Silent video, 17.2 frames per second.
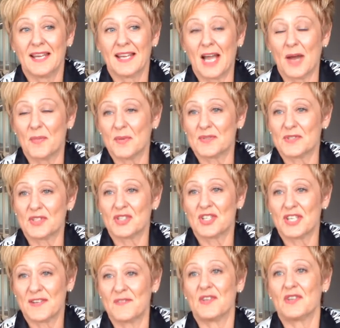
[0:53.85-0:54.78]
couples
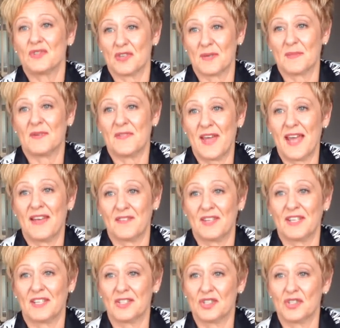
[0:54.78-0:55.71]
achieve their dream of
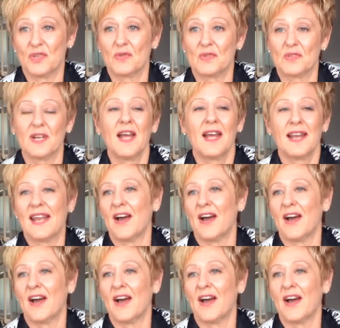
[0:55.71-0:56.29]
having children.